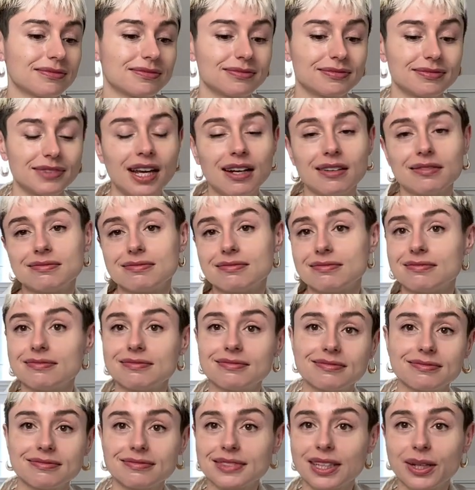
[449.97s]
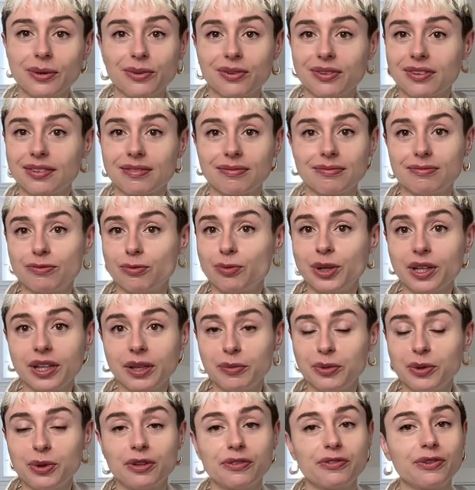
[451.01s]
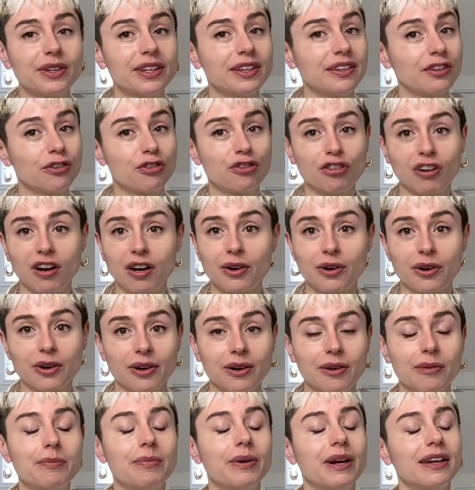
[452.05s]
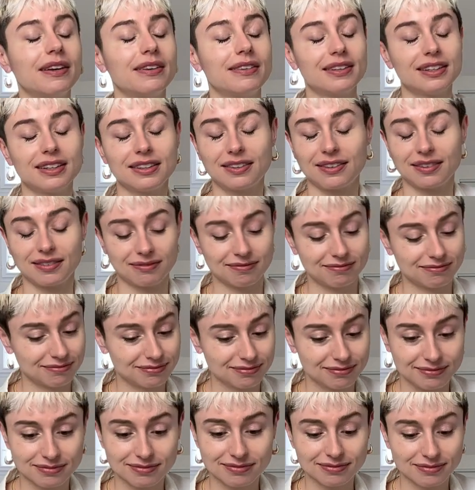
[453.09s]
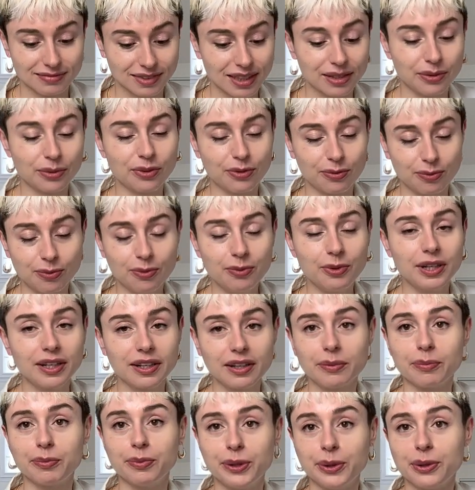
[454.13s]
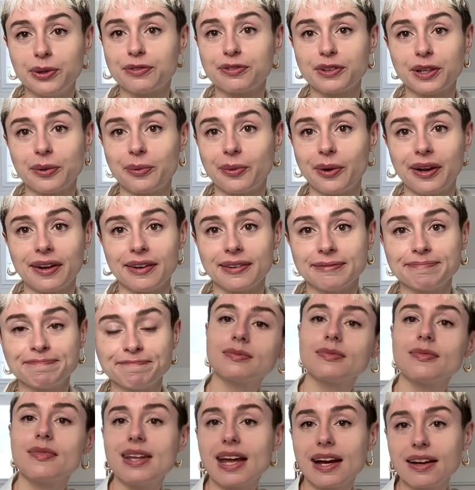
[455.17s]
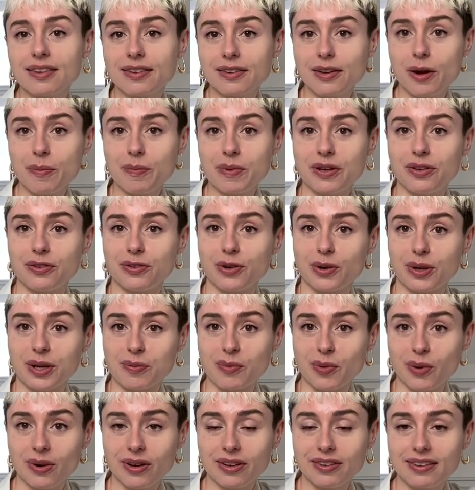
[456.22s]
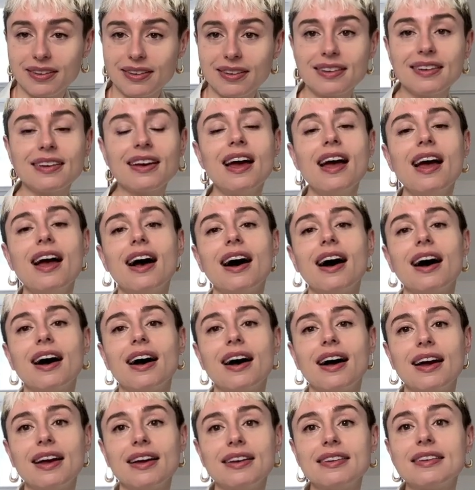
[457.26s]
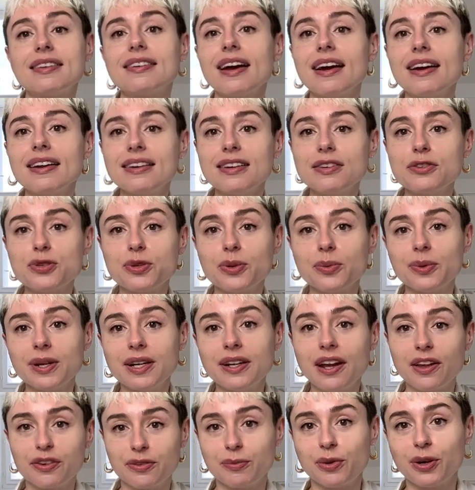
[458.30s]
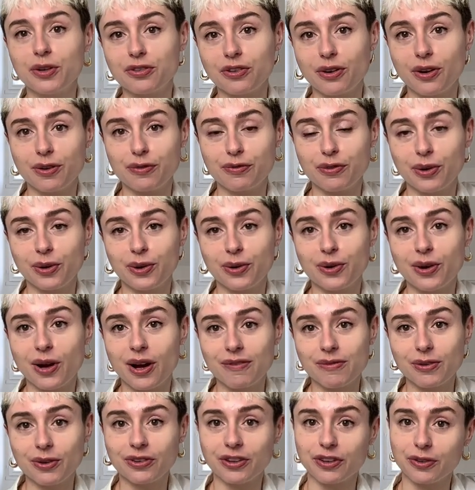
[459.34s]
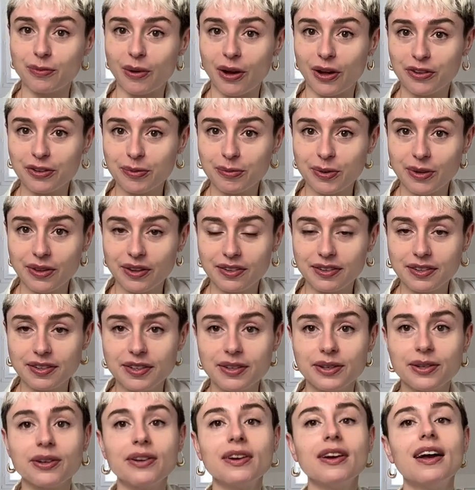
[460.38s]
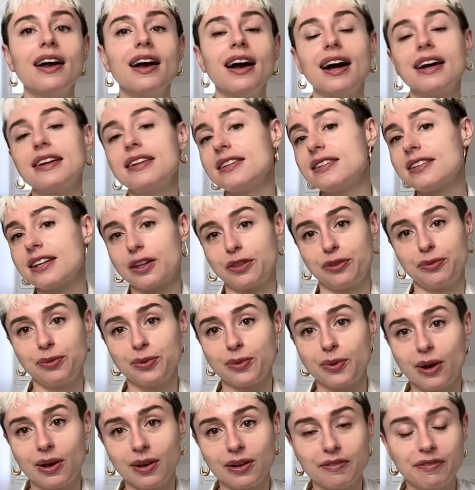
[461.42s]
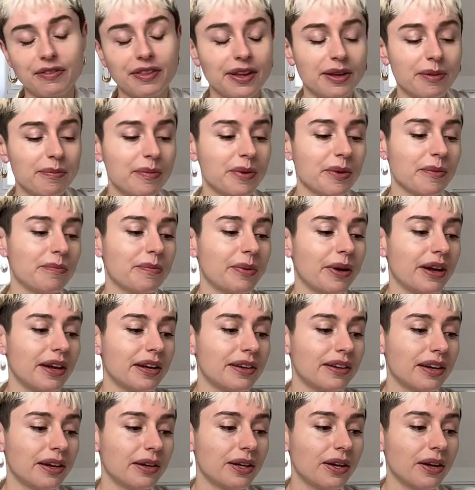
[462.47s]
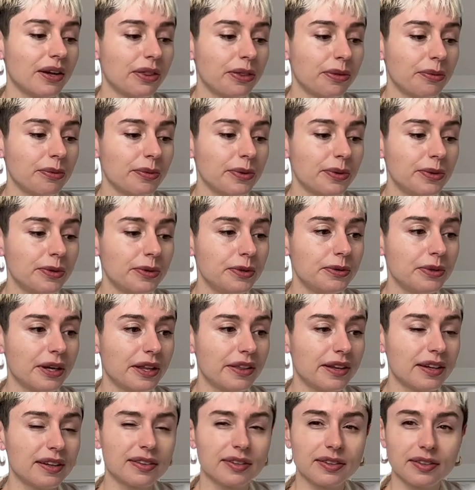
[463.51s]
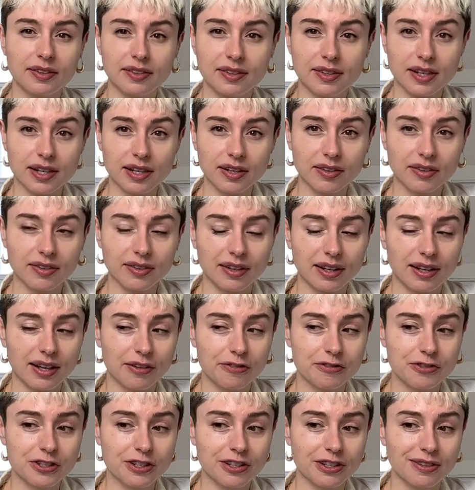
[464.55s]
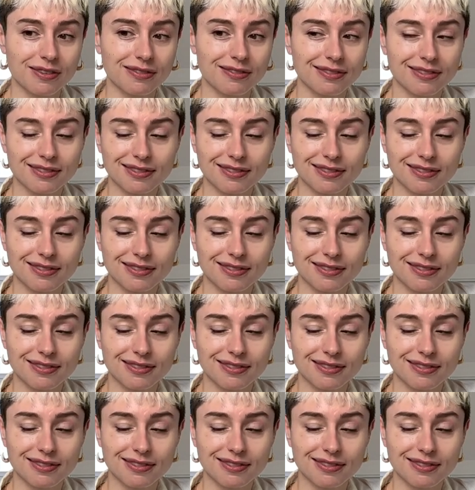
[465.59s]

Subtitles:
It was really beautiful. It's a chunker, but it was really beautifully written. Next up is Toni Morrison. I decided to read as much of her novels as possible this year. I didn't get through all of them, but I got through, I think, six. I'll have to